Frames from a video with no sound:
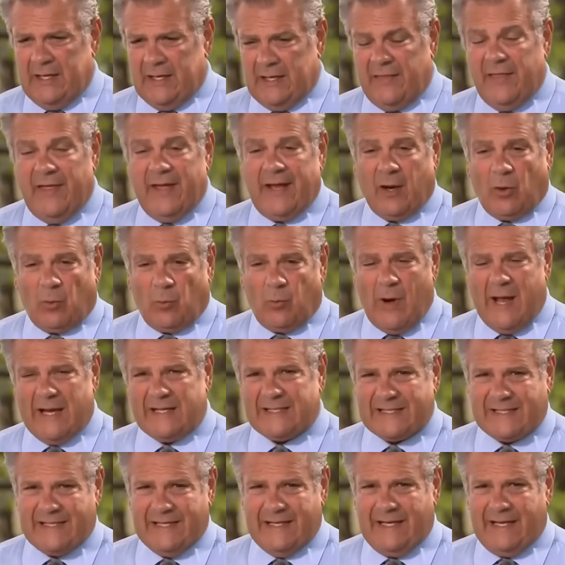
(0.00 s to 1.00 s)
They
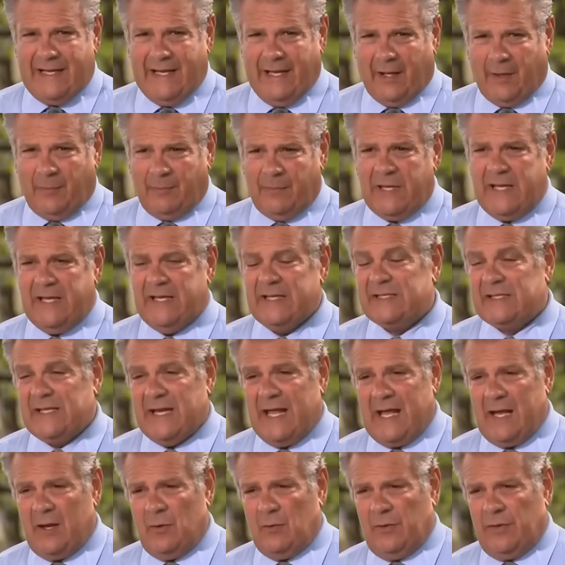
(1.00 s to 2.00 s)
arrested him. He is
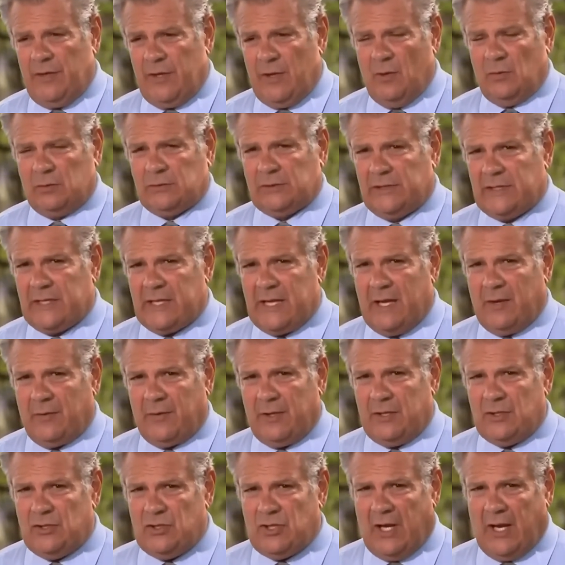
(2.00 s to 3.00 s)
now in the Oakland
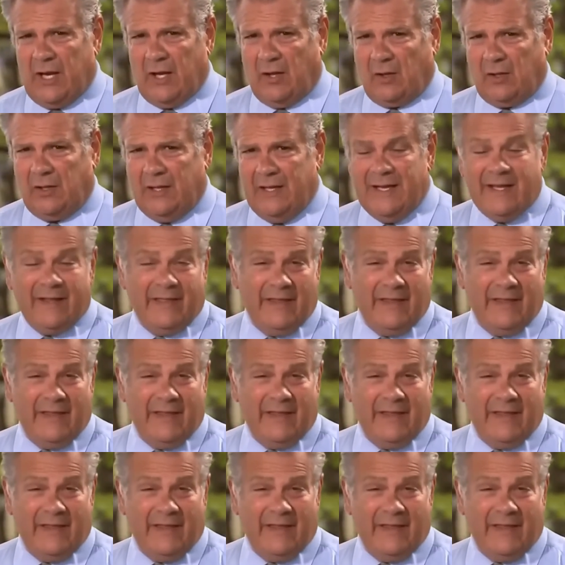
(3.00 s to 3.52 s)
County Jail.